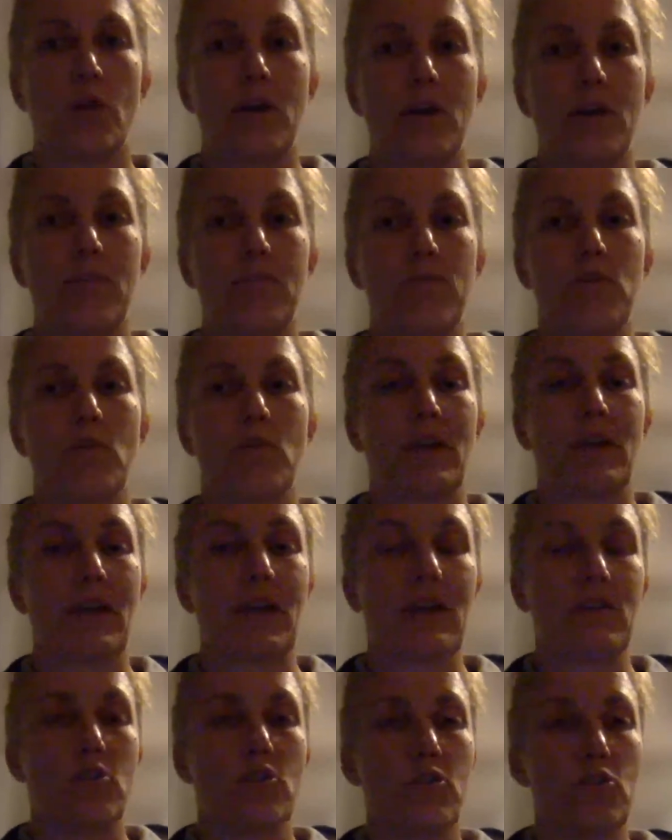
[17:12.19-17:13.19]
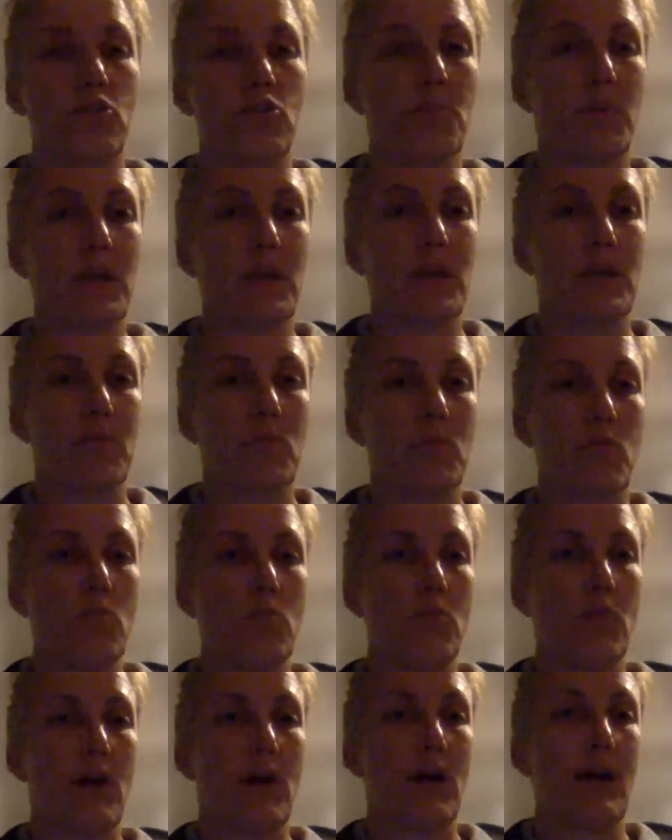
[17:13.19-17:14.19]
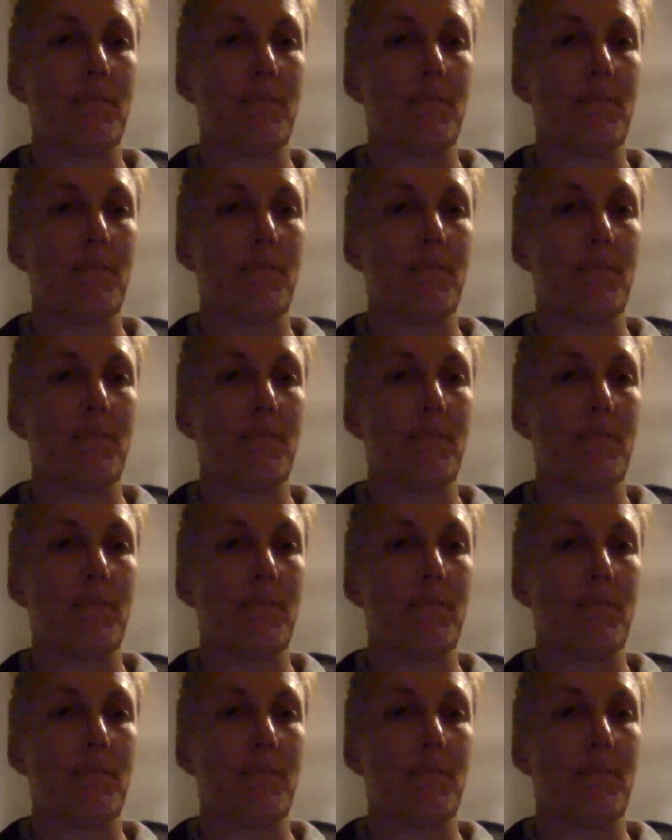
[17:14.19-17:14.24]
If you're engaging new people,